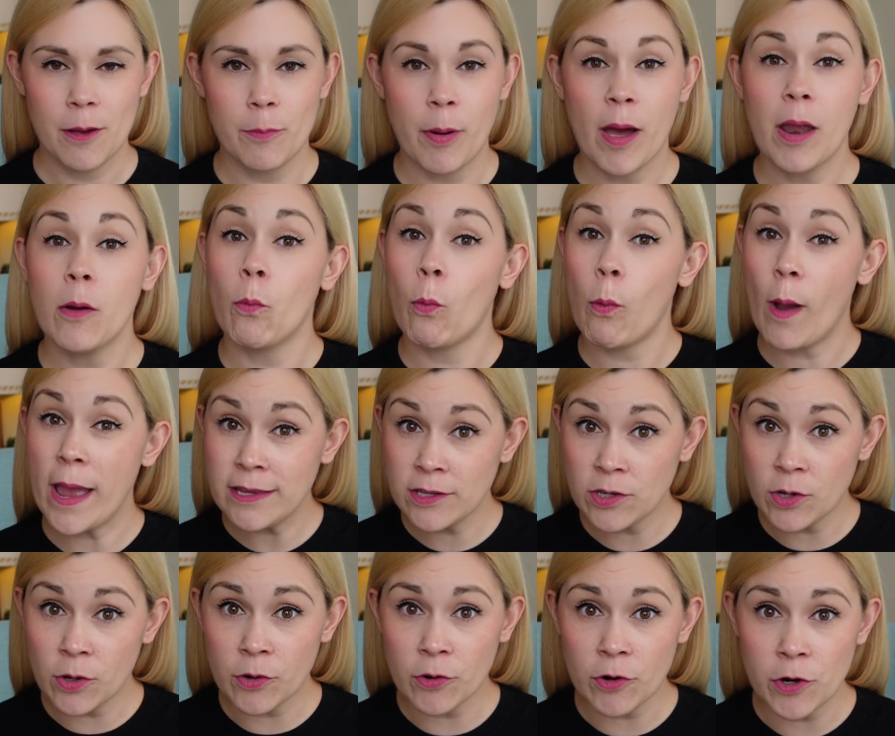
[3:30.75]
But when
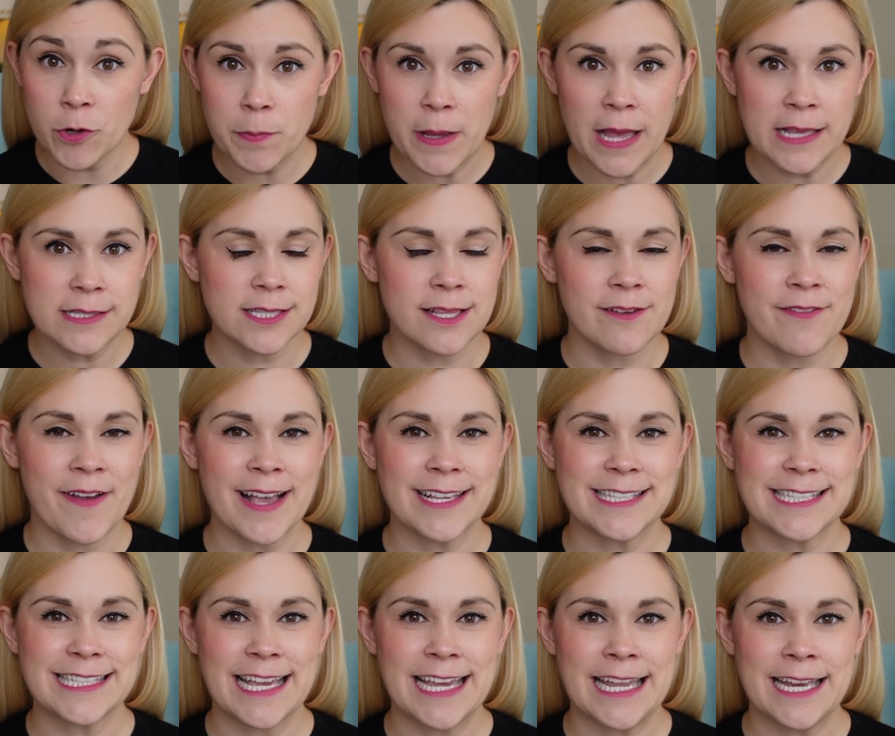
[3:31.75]
your group gets the
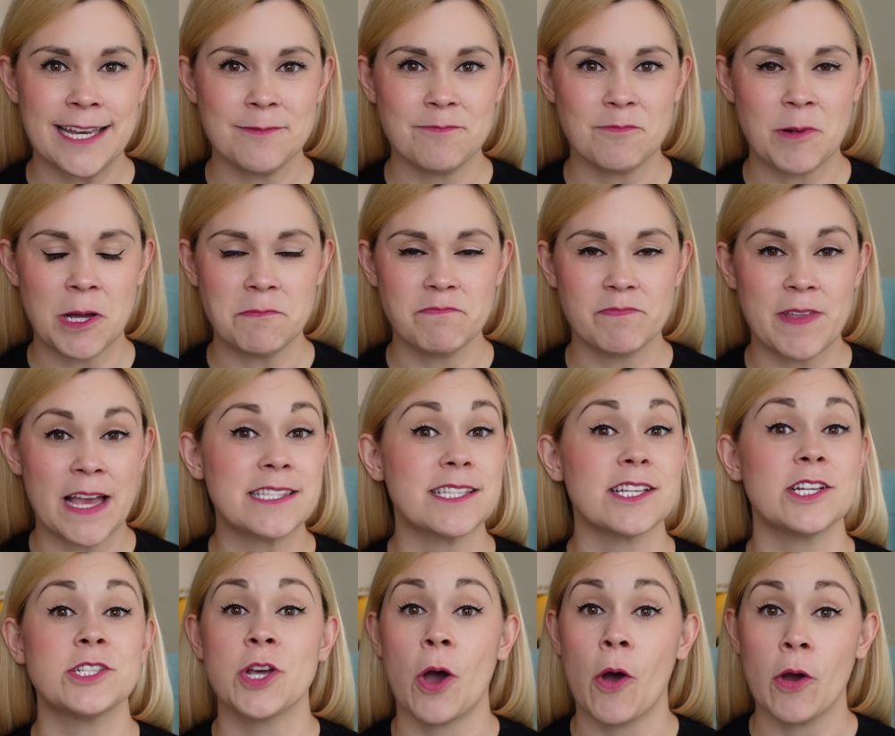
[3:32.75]
vaccine, well, that's
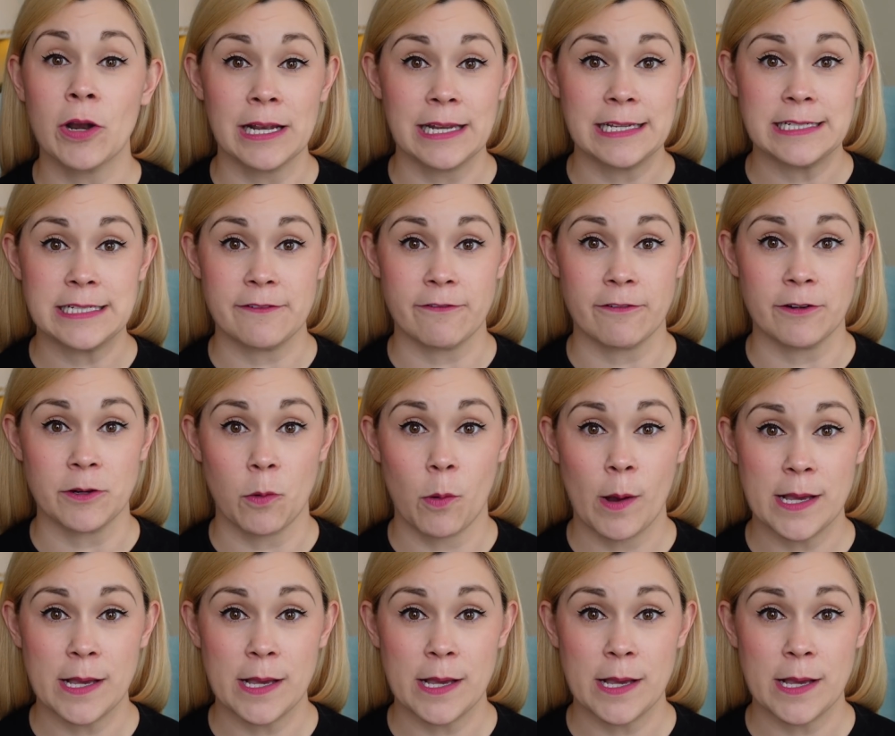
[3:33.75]
a totally different